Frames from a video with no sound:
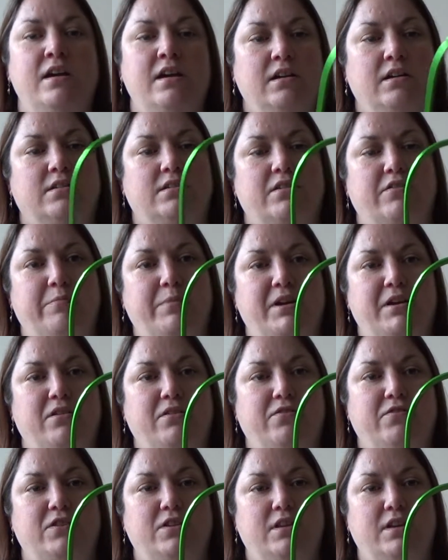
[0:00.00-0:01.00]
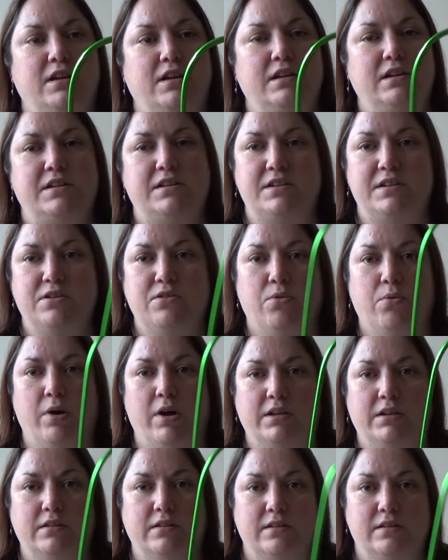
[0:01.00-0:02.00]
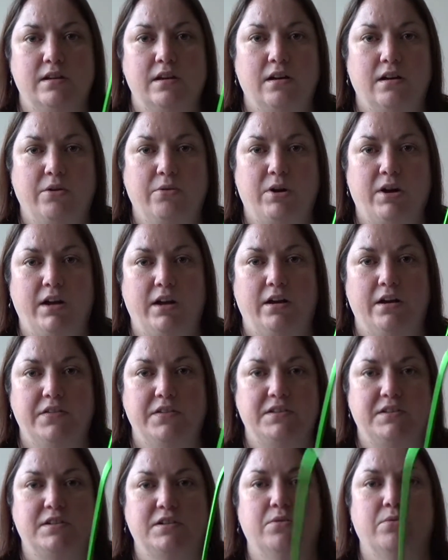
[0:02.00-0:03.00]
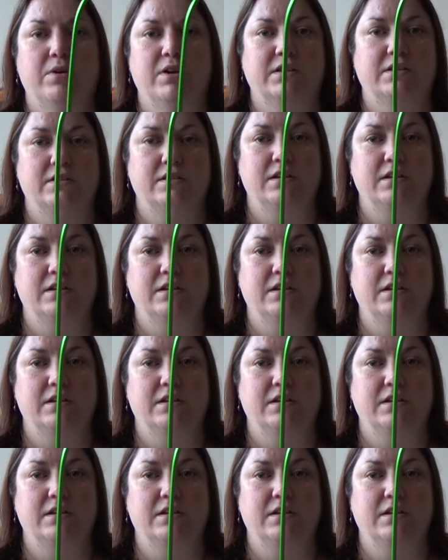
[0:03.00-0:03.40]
because I've been after the steel ones. I quite like the steel ones